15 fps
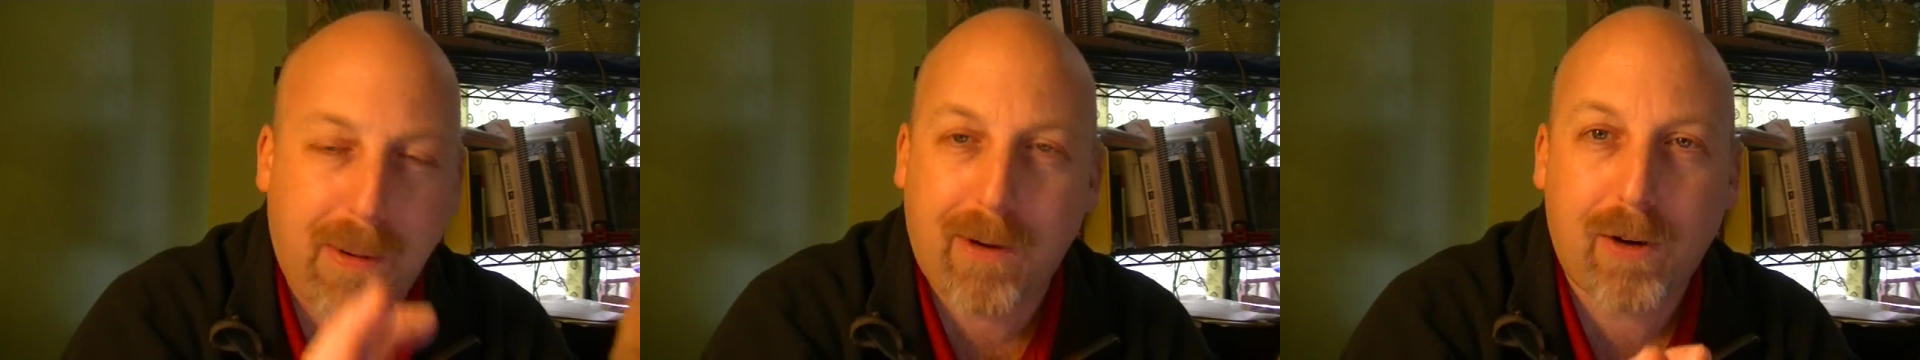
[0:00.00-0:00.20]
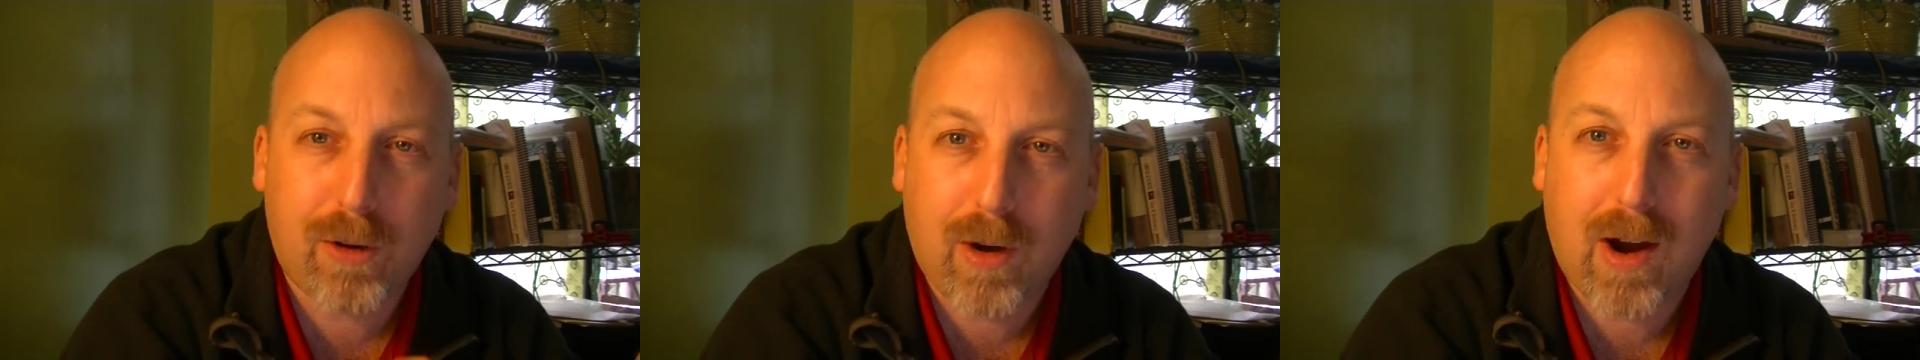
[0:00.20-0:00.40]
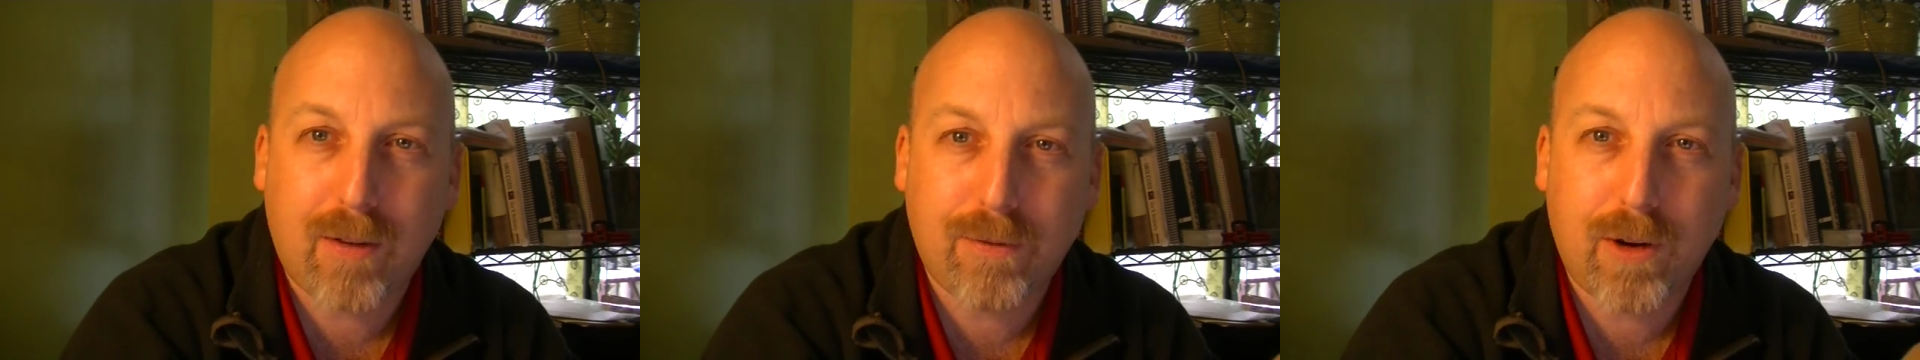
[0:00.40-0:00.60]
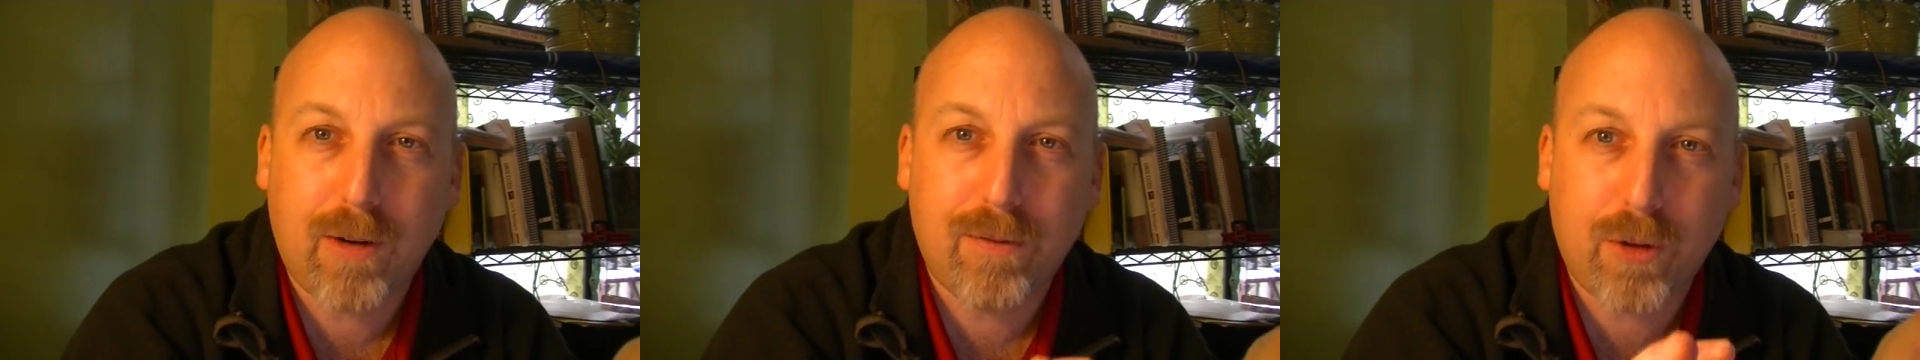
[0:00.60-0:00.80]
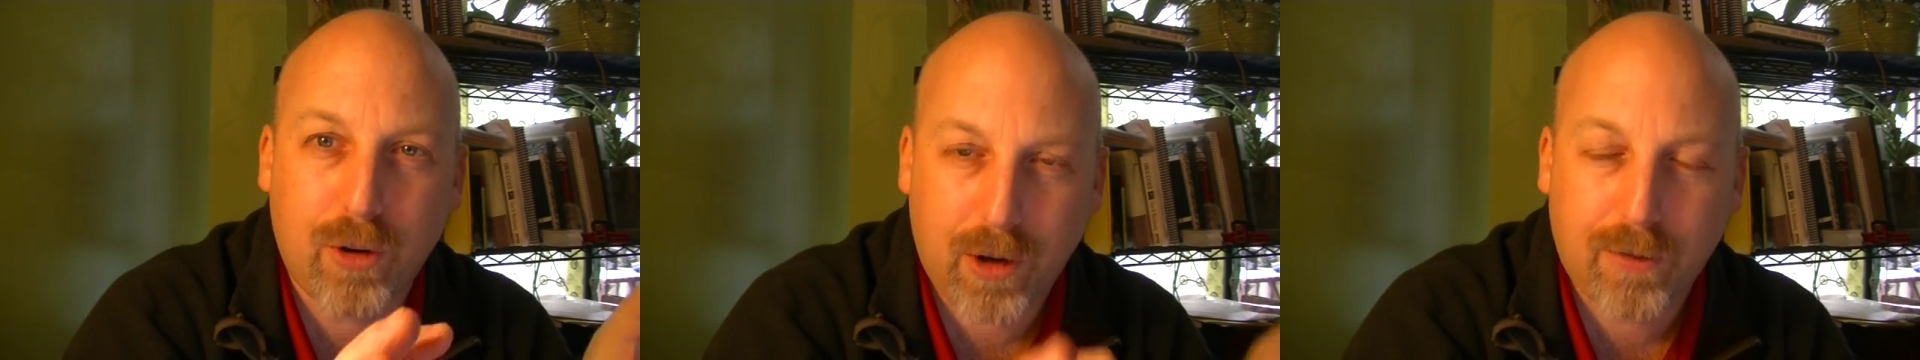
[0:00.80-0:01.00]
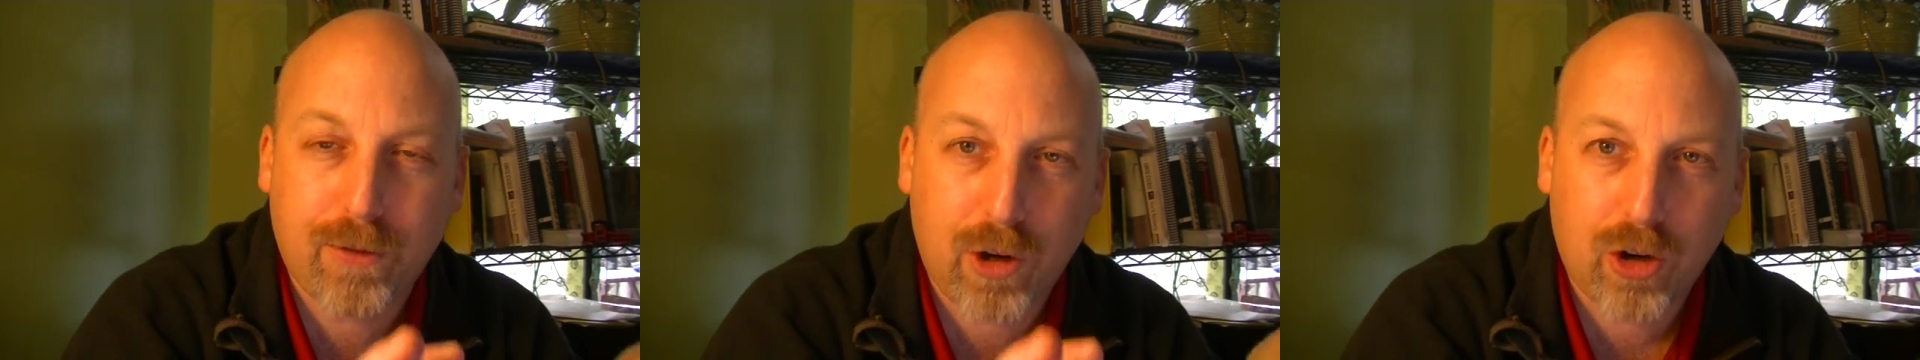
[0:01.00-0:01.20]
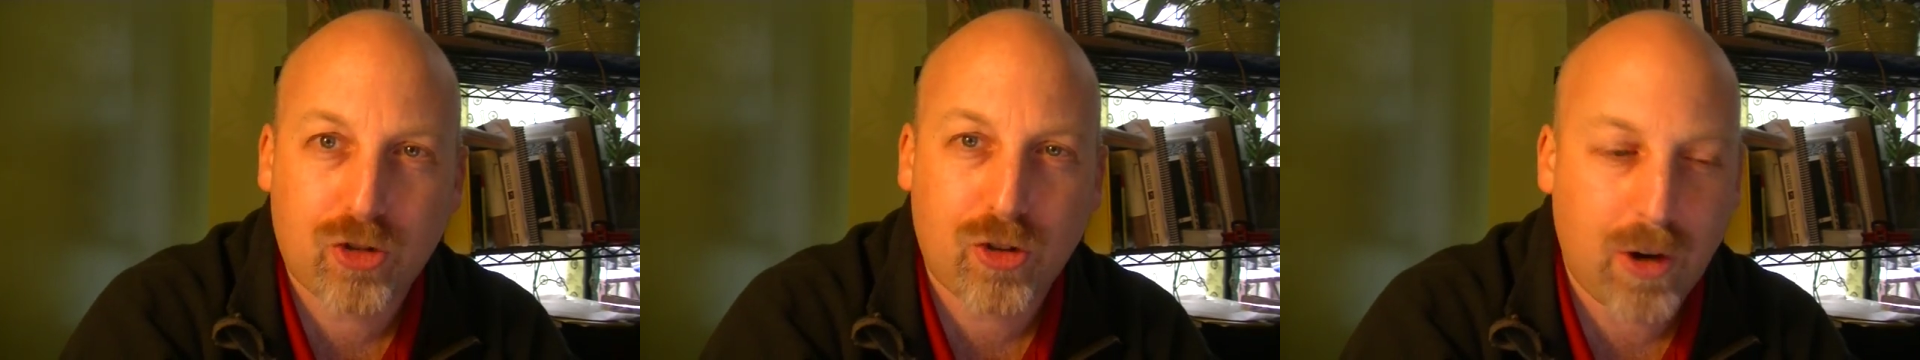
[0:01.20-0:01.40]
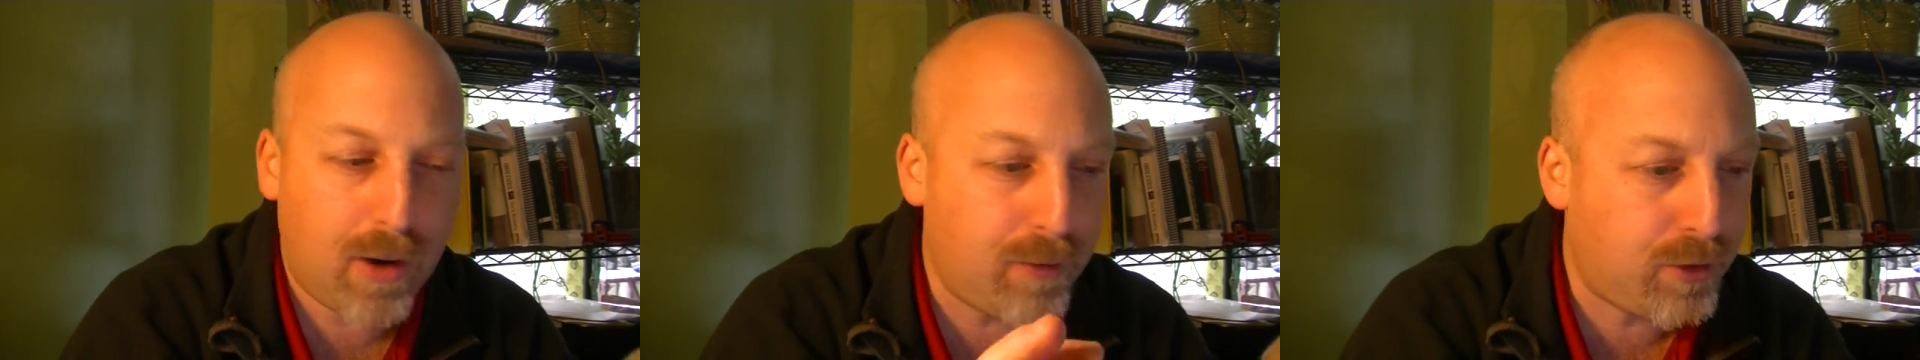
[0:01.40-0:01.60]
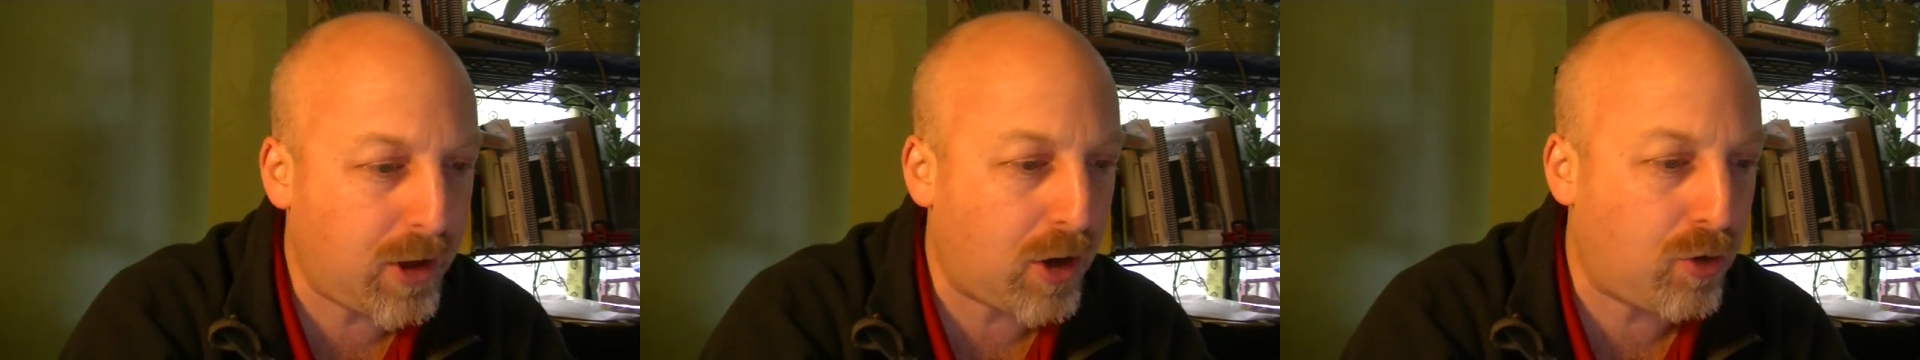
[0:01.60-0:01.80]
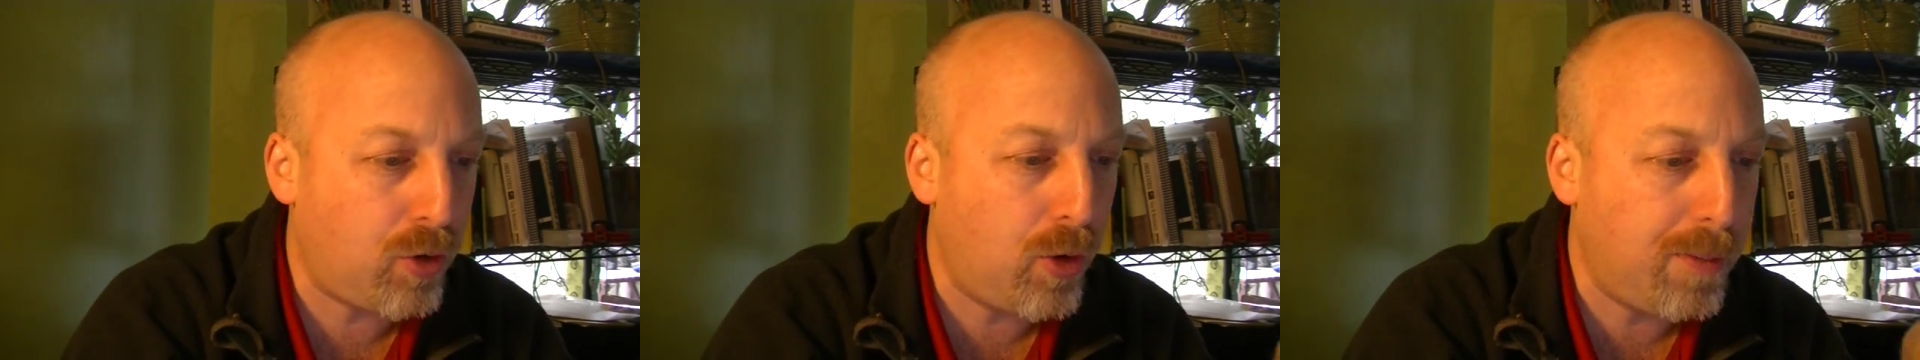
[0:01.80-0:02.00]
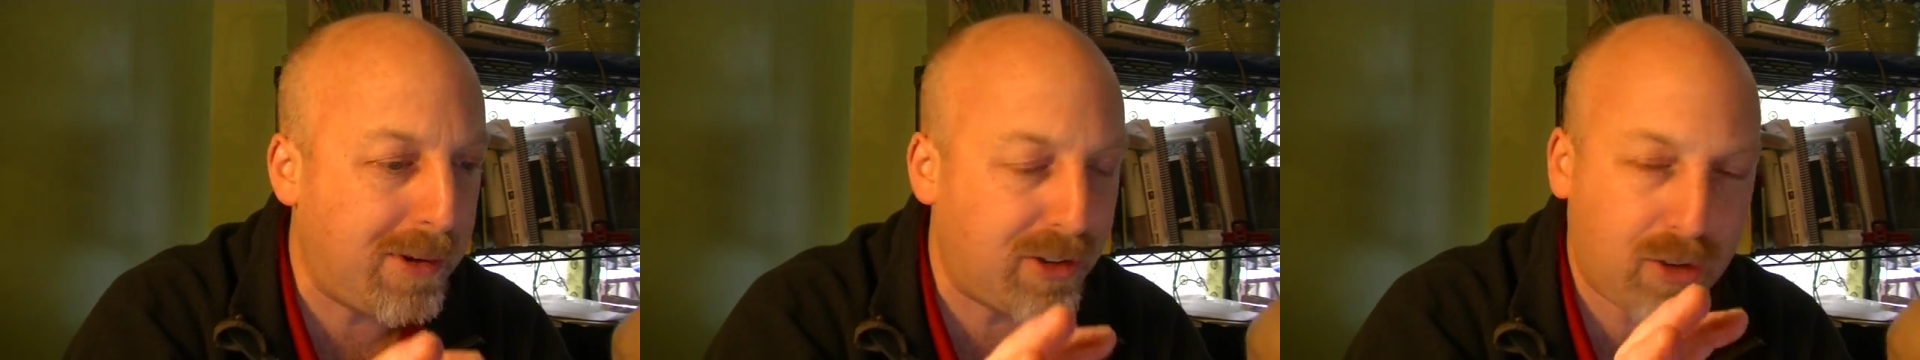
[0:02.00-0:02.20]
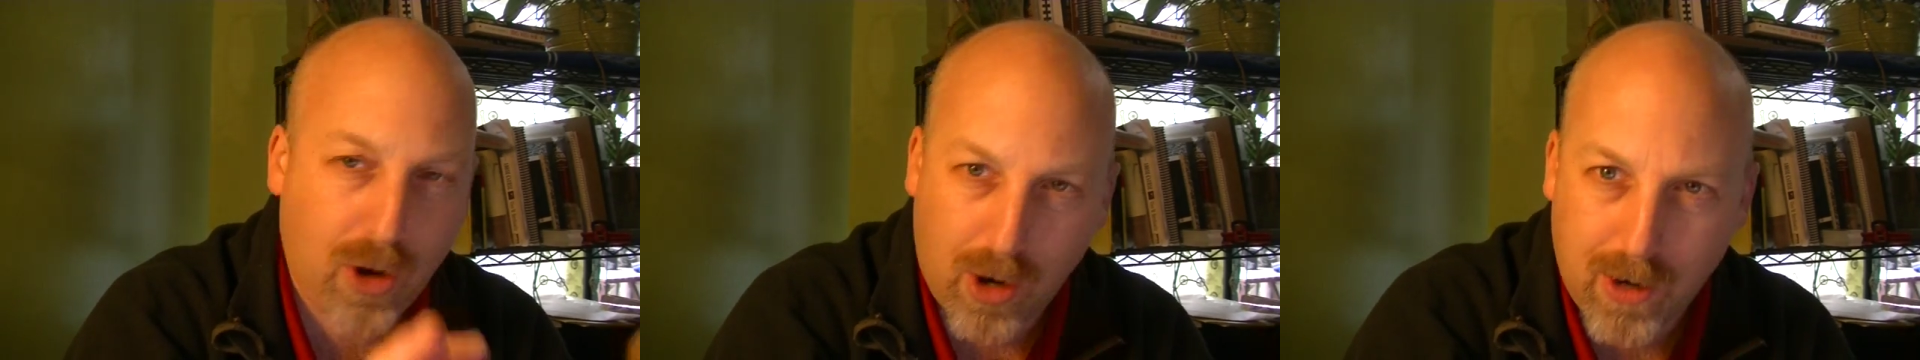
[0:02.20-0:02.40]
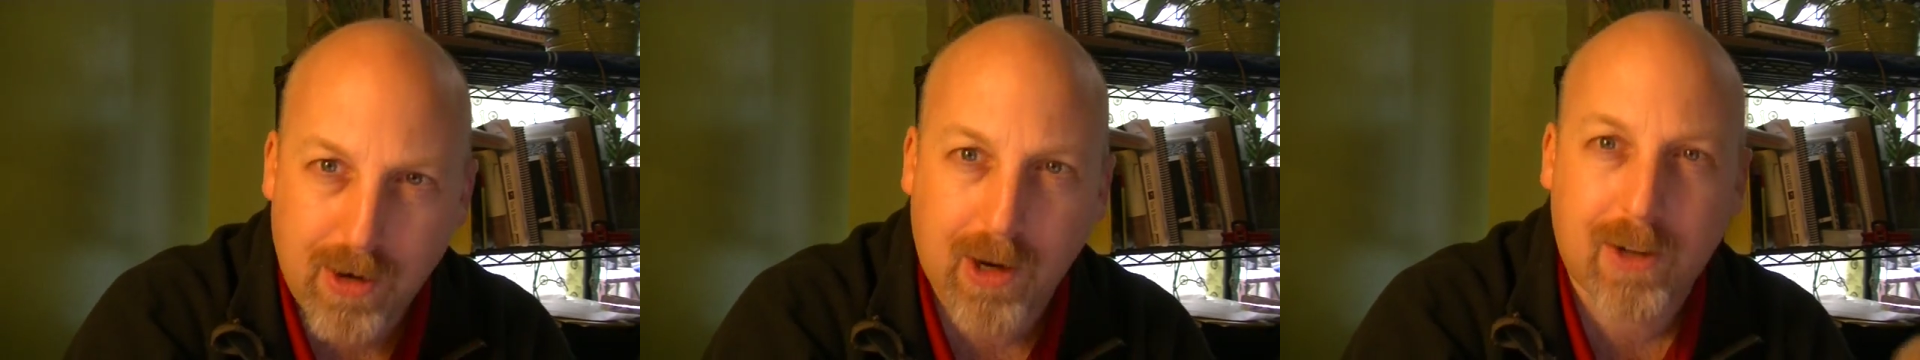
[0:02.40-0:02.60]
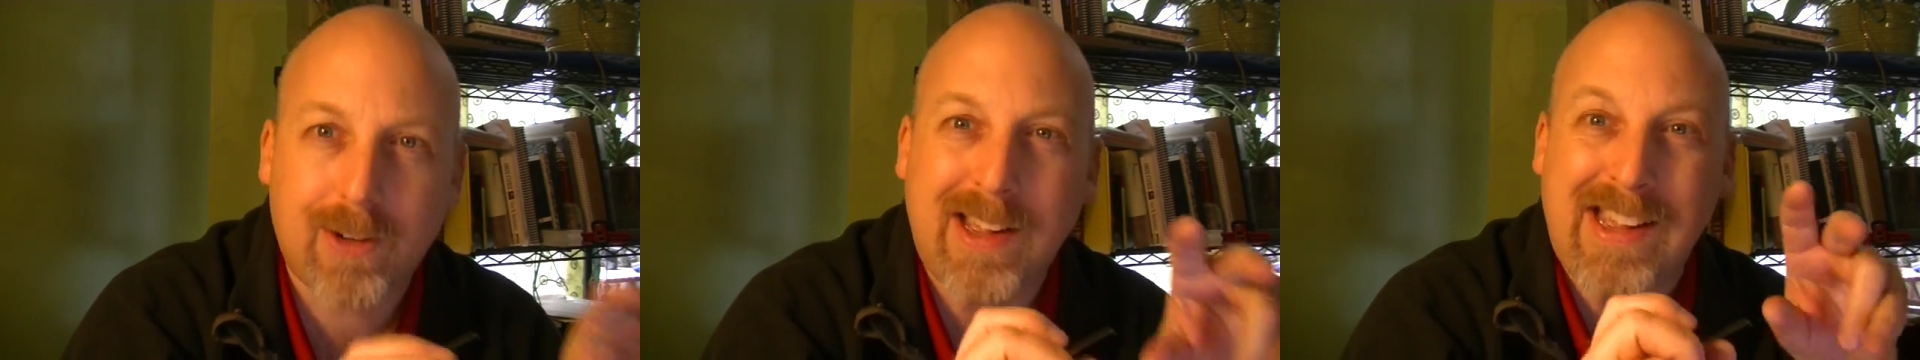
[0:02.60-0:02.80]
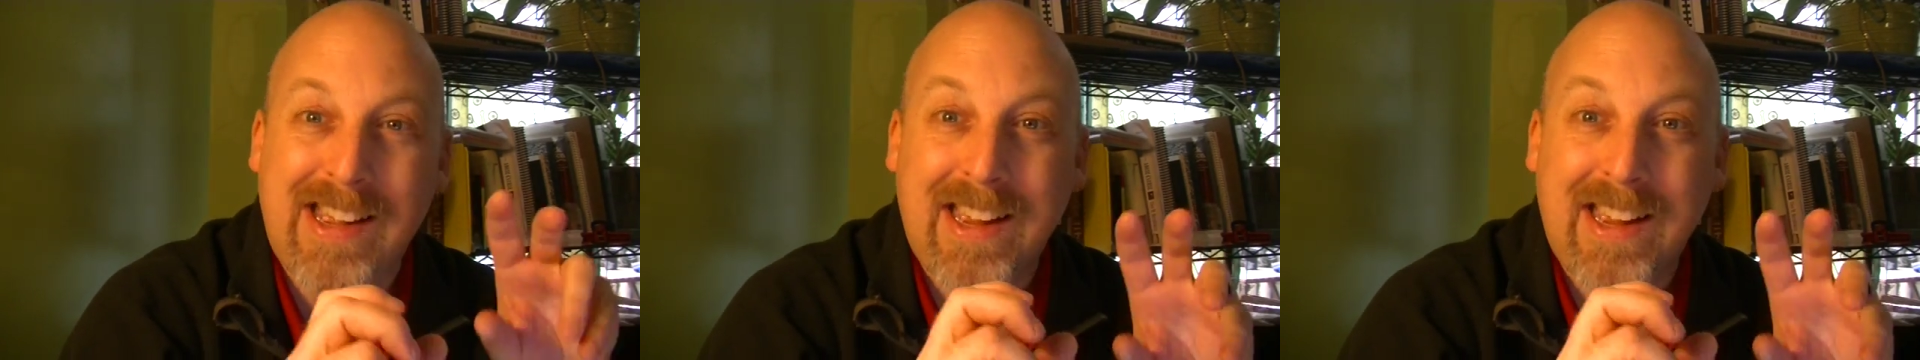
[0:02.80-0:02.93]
paragraph of their definition of sexual misconduct